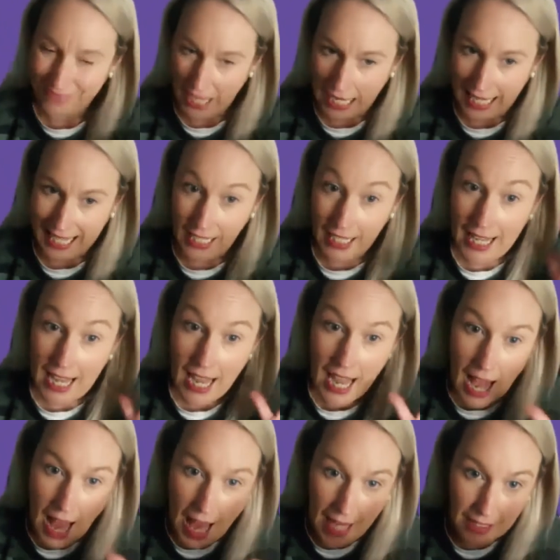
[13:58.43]
legally
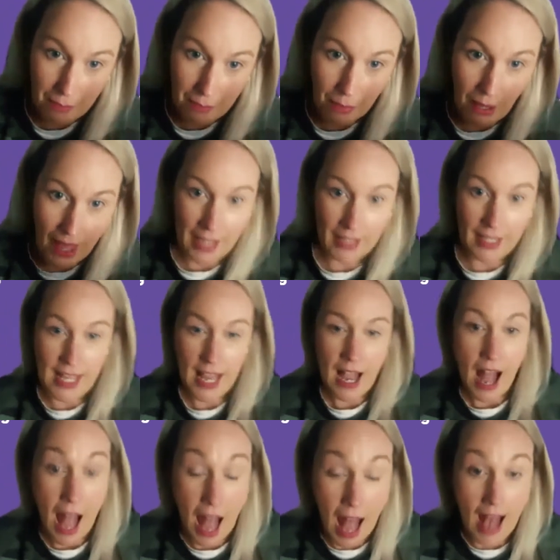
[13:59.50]
and compliantly
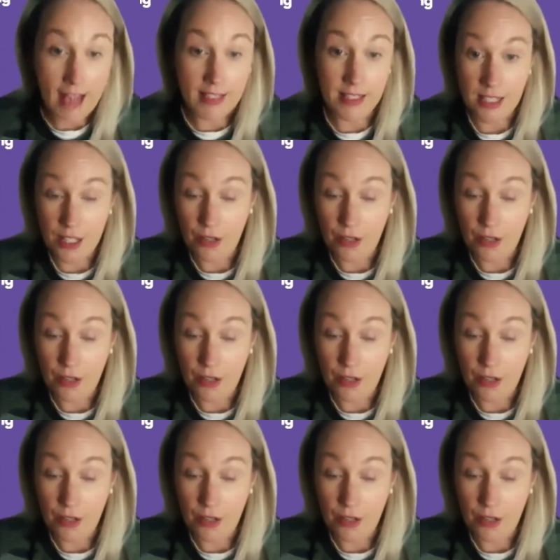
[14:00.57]
ask